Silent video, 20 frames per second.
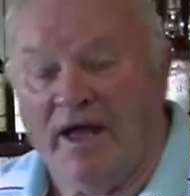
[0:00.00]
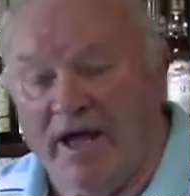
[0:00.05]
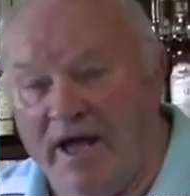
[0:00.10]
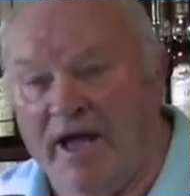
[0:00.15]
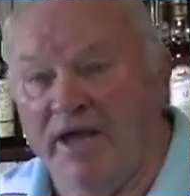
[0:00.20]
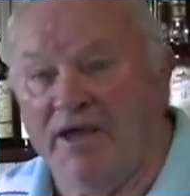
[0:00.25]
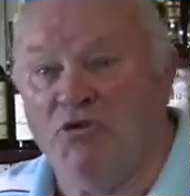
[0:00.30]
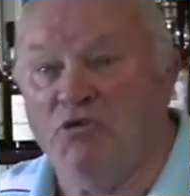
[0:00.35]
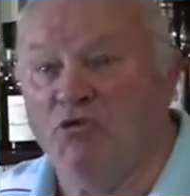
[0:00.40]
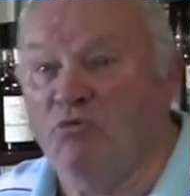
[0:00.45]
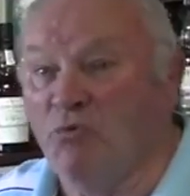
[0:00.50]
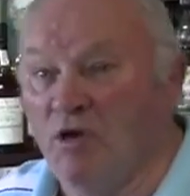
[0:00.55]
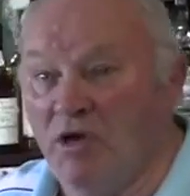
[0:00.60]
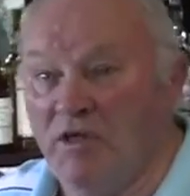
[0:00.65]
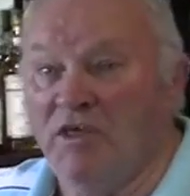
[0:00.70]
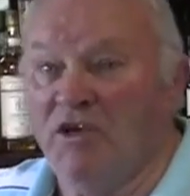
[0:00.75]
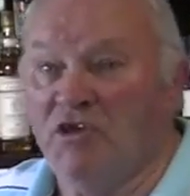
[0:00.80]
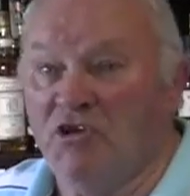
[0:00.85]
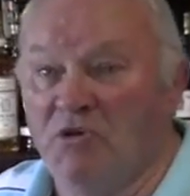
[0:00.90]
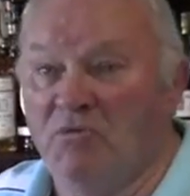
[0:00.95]
I know where
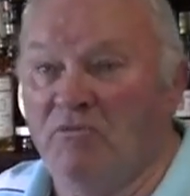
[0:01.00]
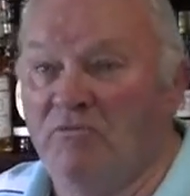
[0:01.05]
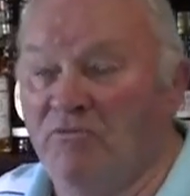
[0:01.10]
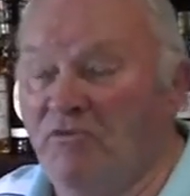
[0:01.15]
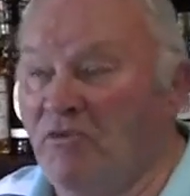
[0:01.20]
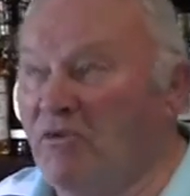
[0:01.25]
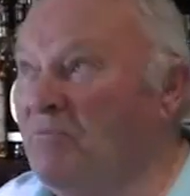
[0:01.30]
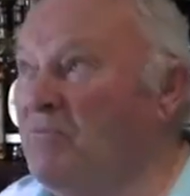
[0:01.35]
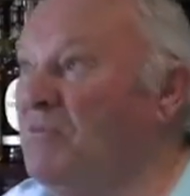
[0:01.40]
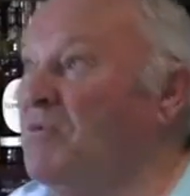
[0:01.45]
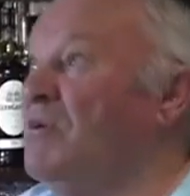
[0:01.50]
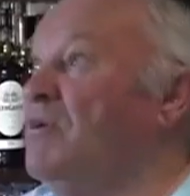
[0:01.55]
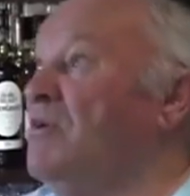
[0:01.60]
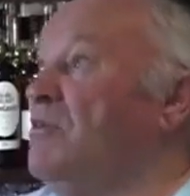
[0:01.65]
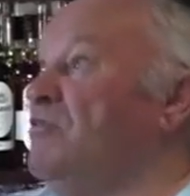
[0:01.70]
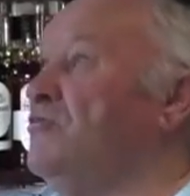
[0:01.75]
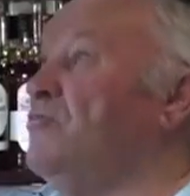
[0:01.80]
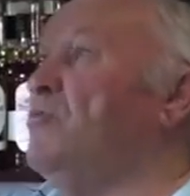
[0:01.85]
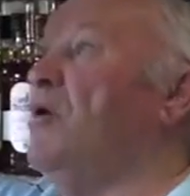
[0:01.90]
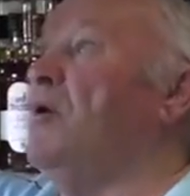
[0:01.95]
they come from,
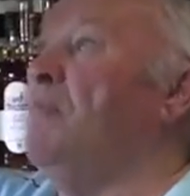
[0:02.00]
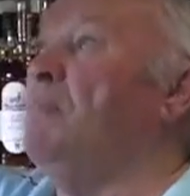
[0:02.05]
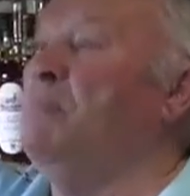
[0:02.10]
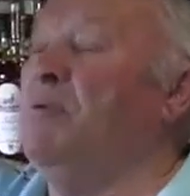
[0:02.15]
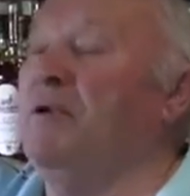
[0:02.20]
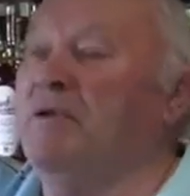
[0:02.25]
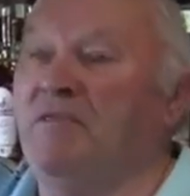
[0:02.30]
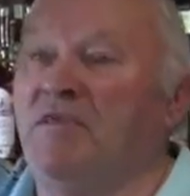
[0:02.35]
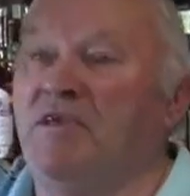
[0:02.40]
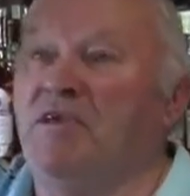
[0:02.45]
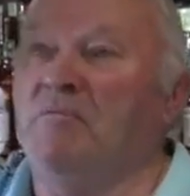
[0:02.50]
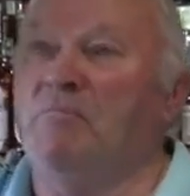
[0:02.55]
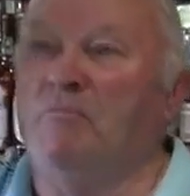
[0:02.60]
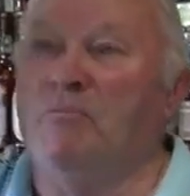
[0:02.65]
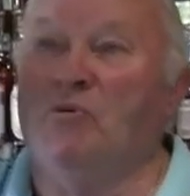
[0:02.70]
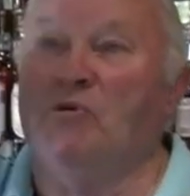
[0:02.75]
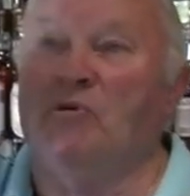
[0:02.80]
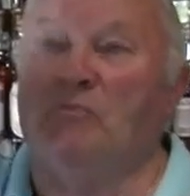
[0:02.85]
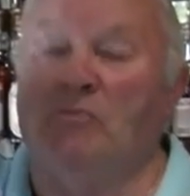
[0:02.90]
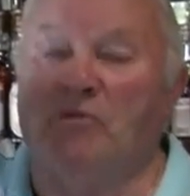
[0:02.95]
so I'll pick the
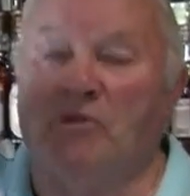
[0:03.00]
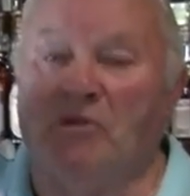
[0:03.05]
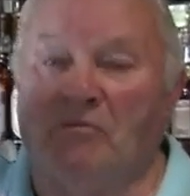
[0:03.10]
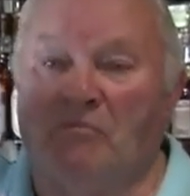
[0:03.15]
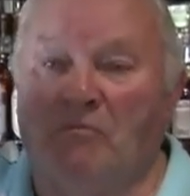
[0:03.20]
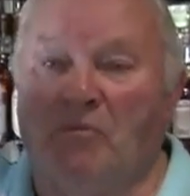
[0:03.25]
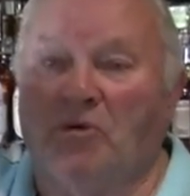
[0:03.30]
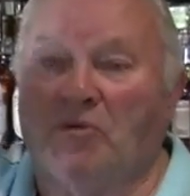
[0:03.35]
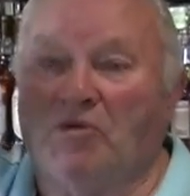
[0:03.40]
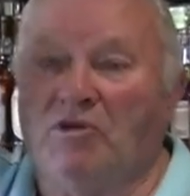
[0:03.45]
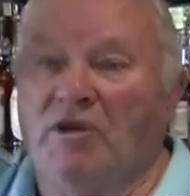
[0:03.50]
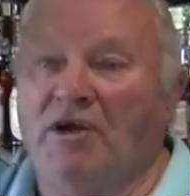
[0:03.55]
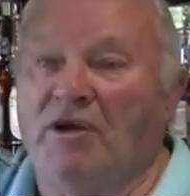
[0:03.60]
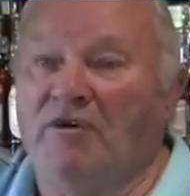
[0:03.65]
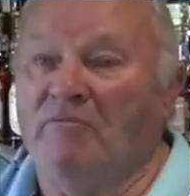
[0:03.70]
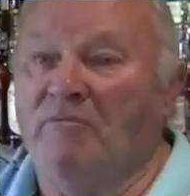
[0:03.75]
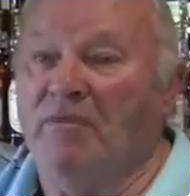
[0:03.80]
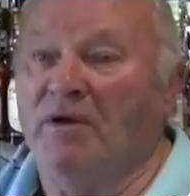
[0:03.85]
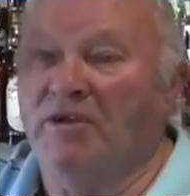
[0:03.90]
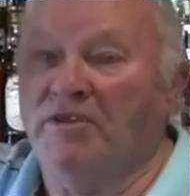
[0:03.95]
appropriate bottle
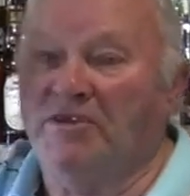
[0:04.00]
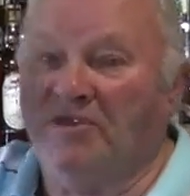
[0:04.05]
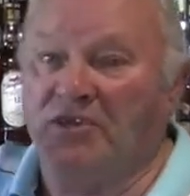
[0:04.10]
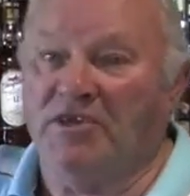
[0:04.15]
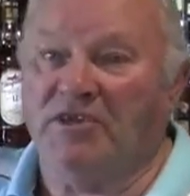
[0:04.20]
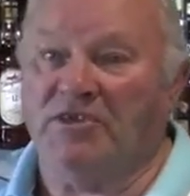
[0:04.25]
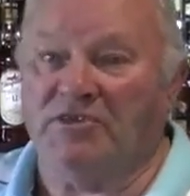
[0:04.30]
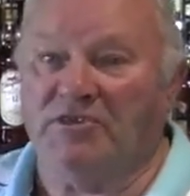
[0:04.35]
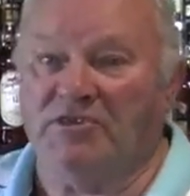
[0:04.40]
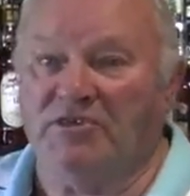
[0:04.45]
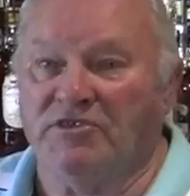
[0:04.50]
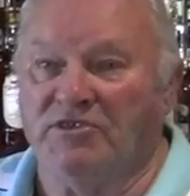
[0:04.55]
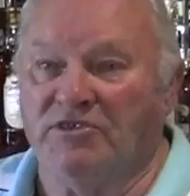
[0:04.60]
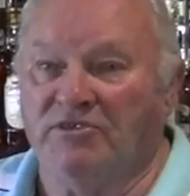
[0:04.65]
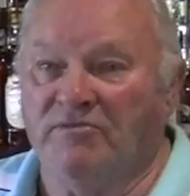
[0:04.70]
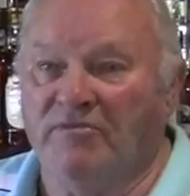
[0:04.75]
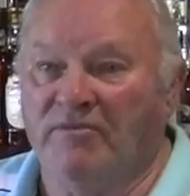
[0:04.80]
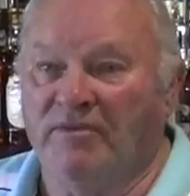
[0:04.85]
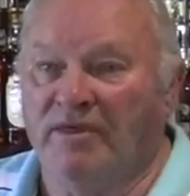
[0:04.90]
out of my tasters.